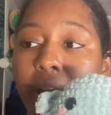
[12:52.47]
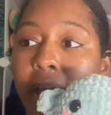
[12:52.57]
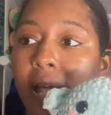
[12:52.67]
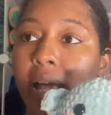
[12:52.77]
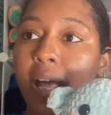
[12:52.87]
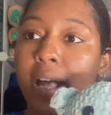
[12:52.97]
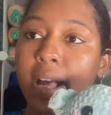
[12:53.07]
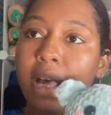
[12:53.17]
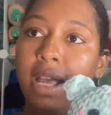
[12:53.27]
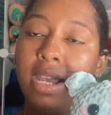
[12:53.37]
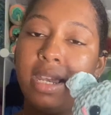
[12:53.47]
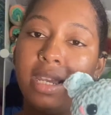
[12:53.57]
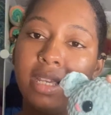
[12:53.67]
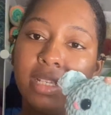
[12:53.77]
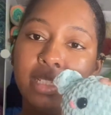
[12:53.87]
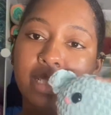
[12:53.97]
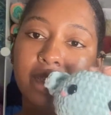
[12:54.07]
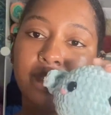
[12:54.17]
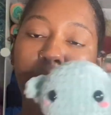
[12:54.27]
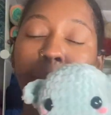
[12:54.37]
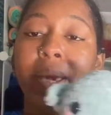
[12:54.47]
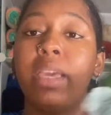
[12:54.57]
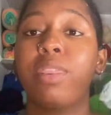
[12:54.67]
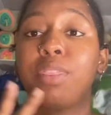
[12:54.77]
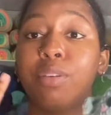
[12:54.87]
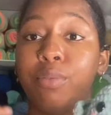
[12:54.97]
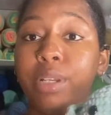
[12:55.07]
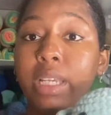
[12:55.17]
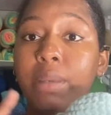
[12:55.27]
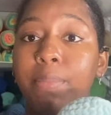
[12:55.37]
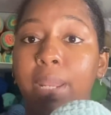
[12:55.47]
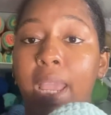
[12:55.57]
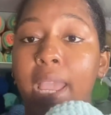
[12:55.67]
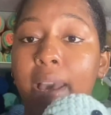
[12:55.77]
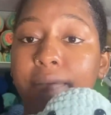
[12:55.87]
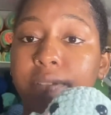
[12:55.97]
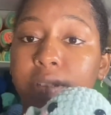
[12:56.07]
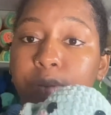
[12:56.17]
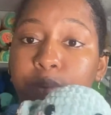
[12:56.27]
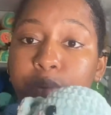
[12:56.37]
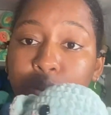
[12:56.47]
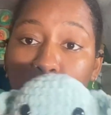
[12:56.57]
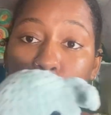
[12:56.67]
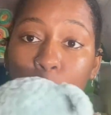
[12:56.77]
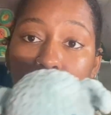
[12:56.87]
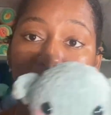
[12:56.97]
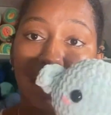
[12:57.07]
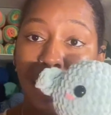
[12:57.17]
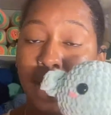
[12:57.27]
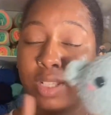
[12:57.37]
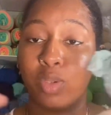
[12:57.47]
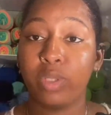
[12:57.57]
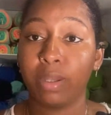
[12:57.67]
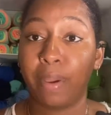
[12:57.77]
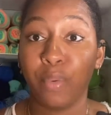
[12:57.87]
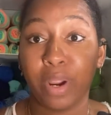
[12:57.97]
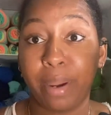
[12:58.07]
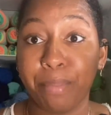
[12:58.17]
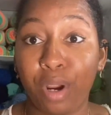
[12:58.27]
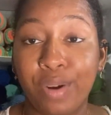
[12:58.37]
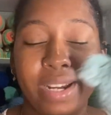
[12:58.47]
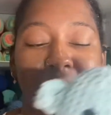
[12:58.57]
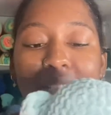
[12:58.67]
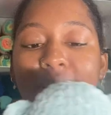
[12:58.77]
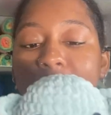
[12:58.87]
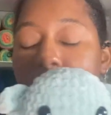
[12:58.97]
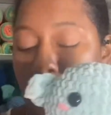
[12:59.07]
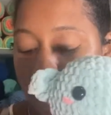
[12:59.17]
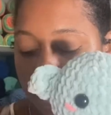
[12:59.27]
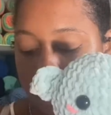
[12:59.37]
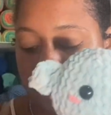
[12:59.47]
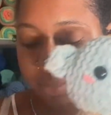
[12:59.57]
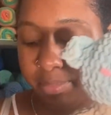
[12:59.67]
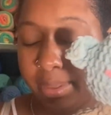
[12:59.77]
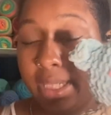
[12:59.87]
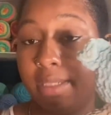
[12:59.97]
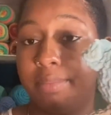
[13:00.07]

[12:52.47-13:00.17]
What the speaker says: and I made 3, but I have to sew 1 together, so it's in my work in progresses. But